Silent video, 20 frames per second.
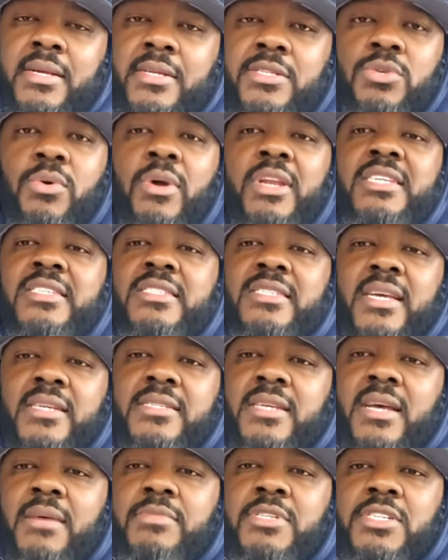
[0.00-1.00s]
26
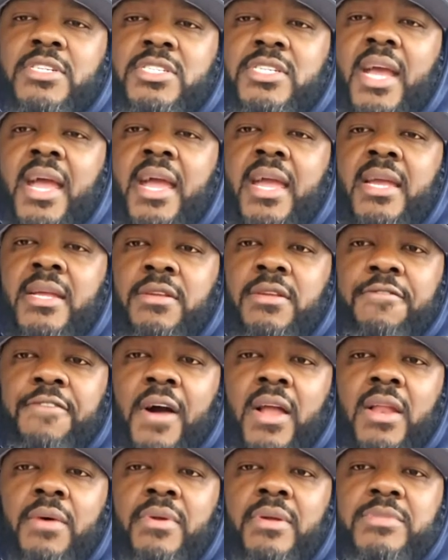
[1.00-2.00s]
up to shade. You
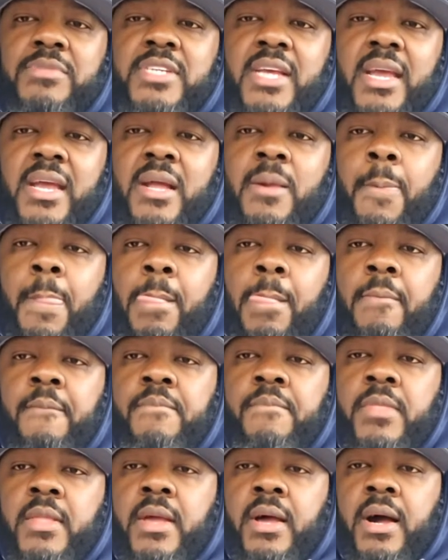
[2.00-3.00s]
follow what I'm saying?
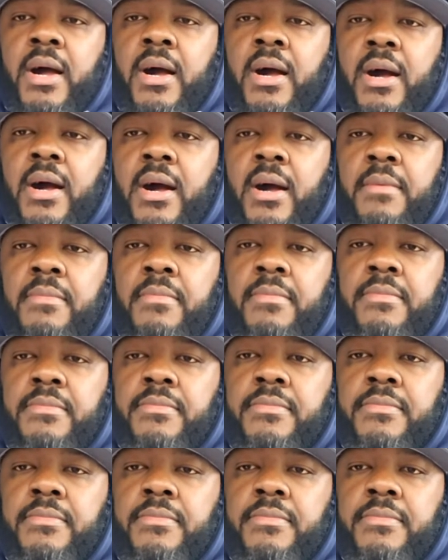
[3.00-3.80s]
Um,